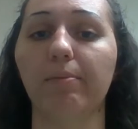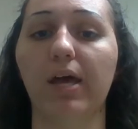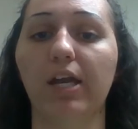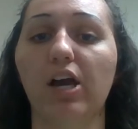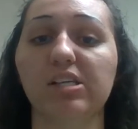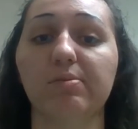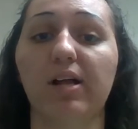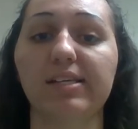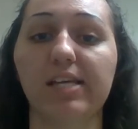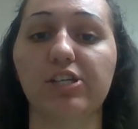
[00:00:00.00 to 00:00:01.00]
any
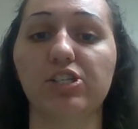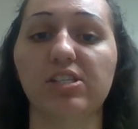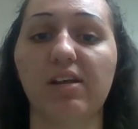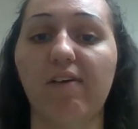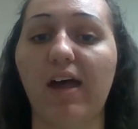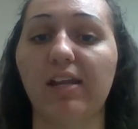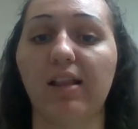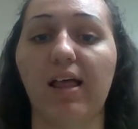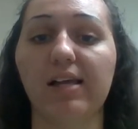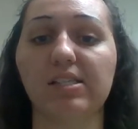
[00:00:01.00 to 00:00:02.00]
hospitalizations they've had in
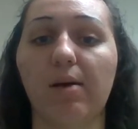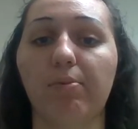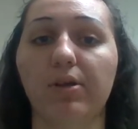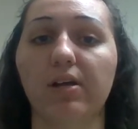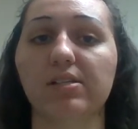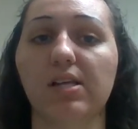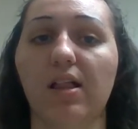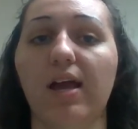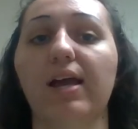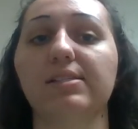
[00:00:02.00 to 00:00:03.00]
the last couple of years. The
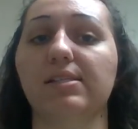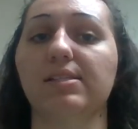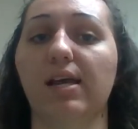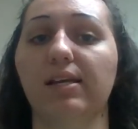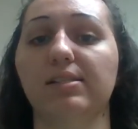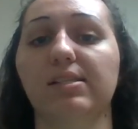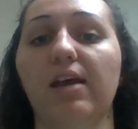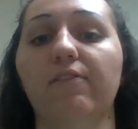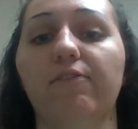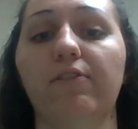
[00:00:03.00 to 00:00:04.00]
client has to sign
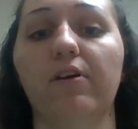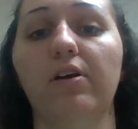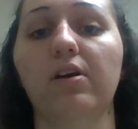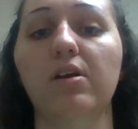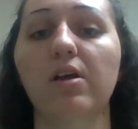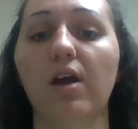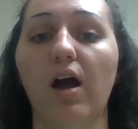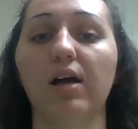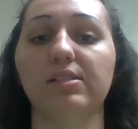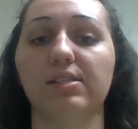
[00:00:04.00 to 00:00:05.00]
consent for
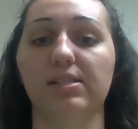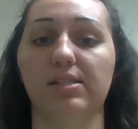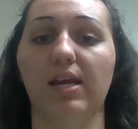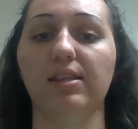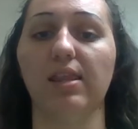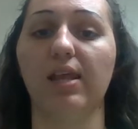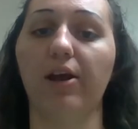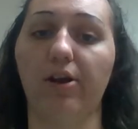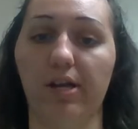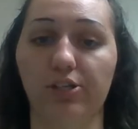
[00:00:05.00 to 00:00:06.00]
us to state that they
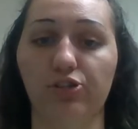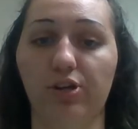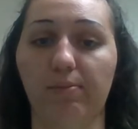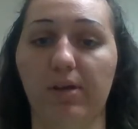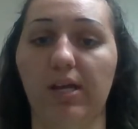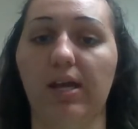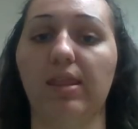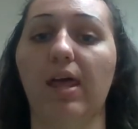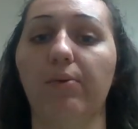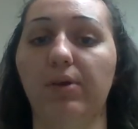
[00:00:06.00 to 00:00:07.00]
are in treatment
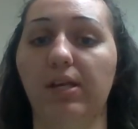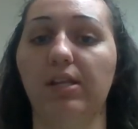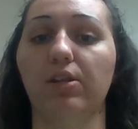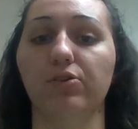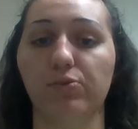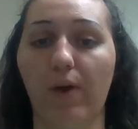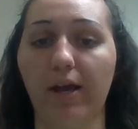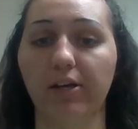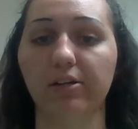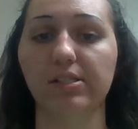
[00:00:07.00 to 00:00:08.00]
and that we need those
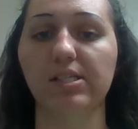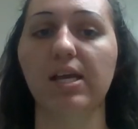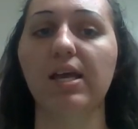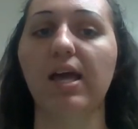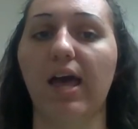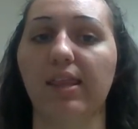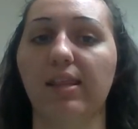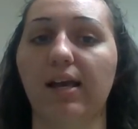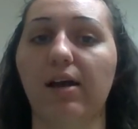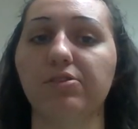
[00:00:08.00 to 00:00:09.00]
records. And then
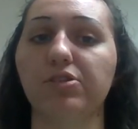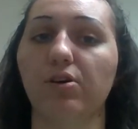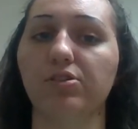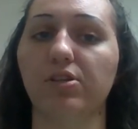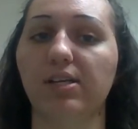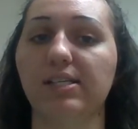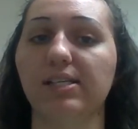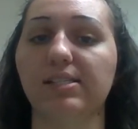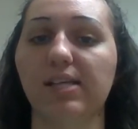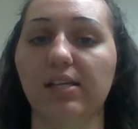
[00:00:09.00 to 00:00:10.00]
the counselor also needs
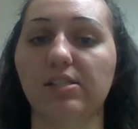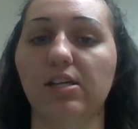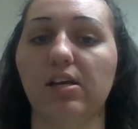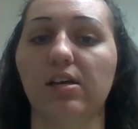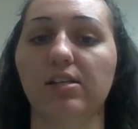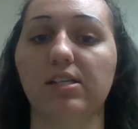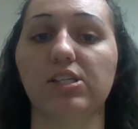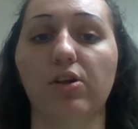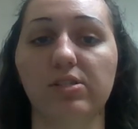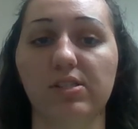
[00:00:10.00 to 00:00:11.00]
consent to
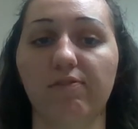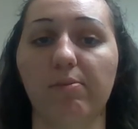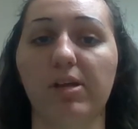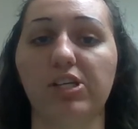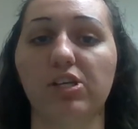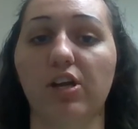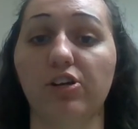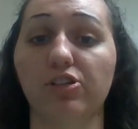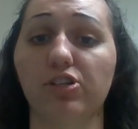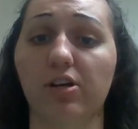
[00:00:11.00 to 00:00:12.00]
disclose information
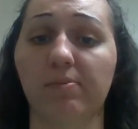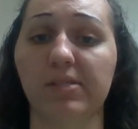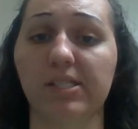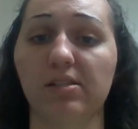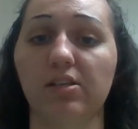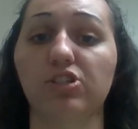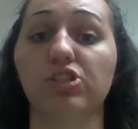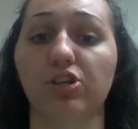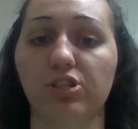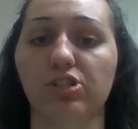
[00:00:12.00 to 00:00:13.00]
under certain
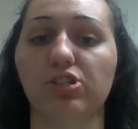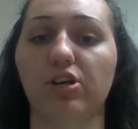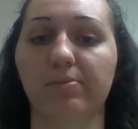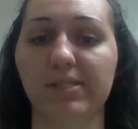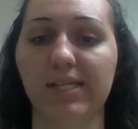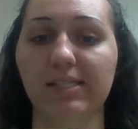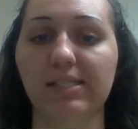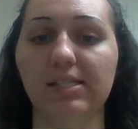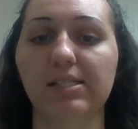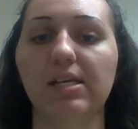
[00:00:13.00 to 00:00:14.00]

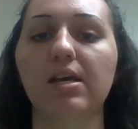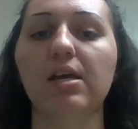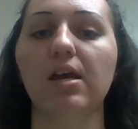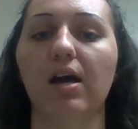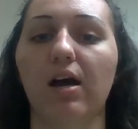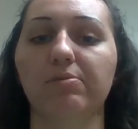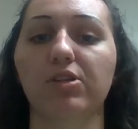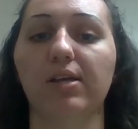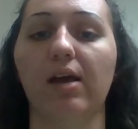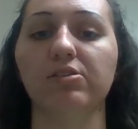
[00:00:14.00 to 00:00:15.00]
circumstances. So
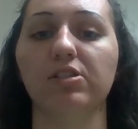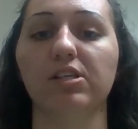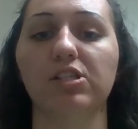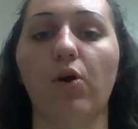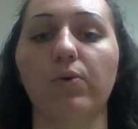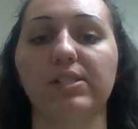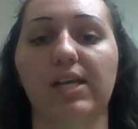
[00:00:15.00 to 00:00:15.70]
the counselor doesn't always